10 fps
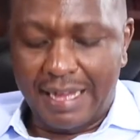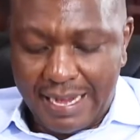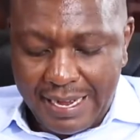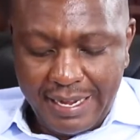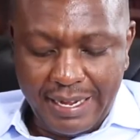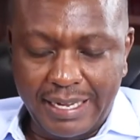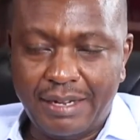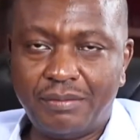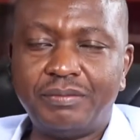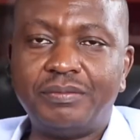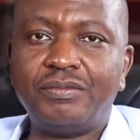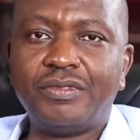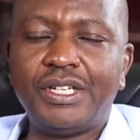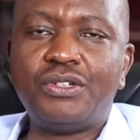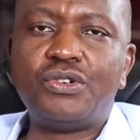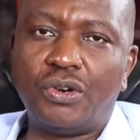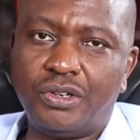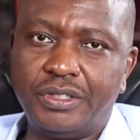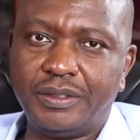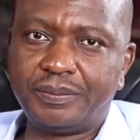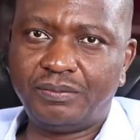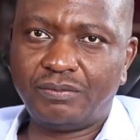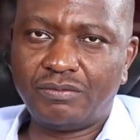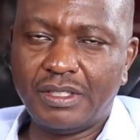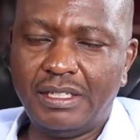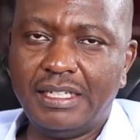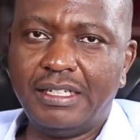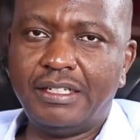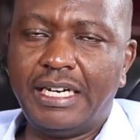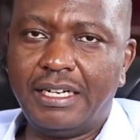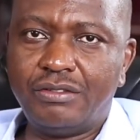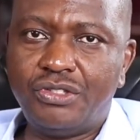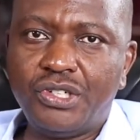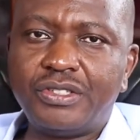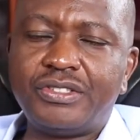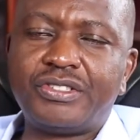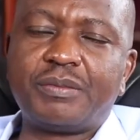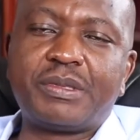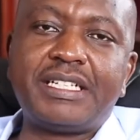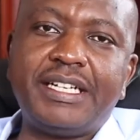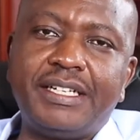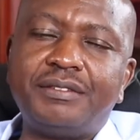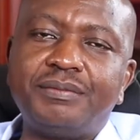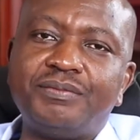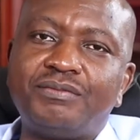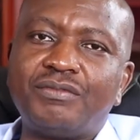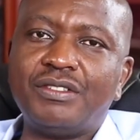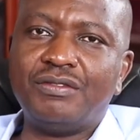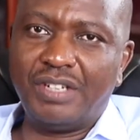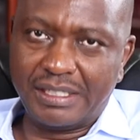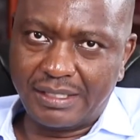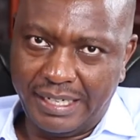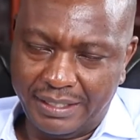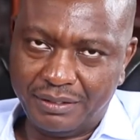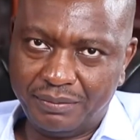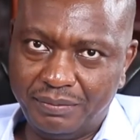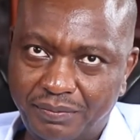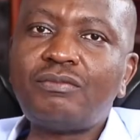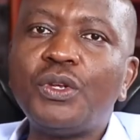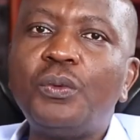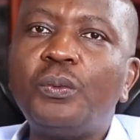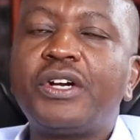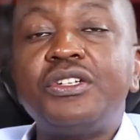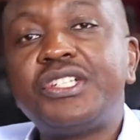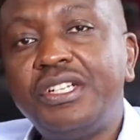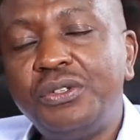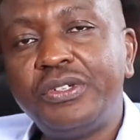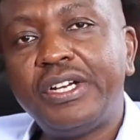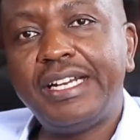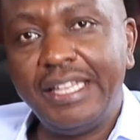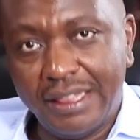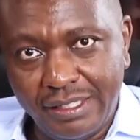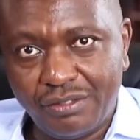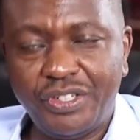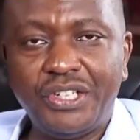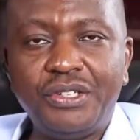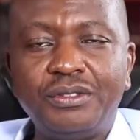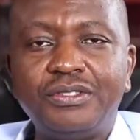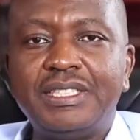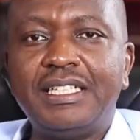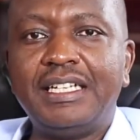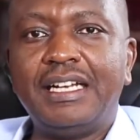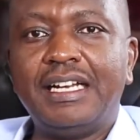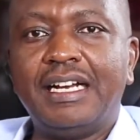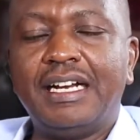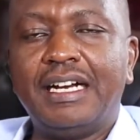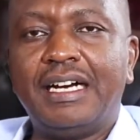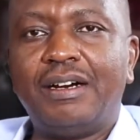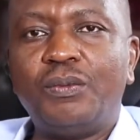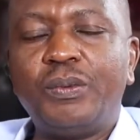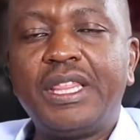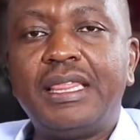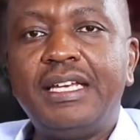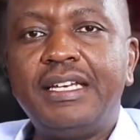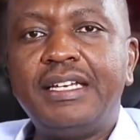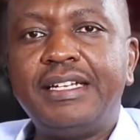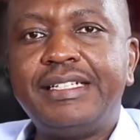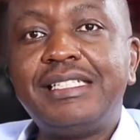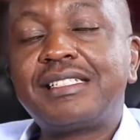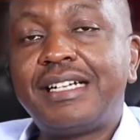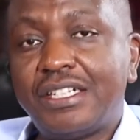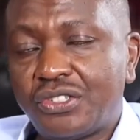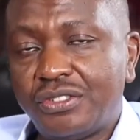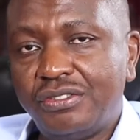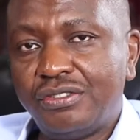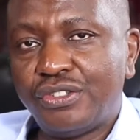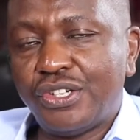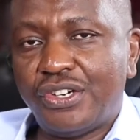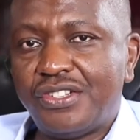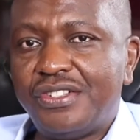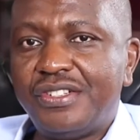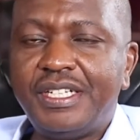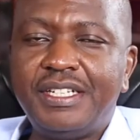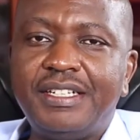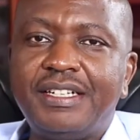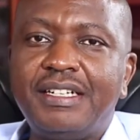I am the door. Uh, John chapter 10, verse 9. We continue in this video uh, with the discussion on the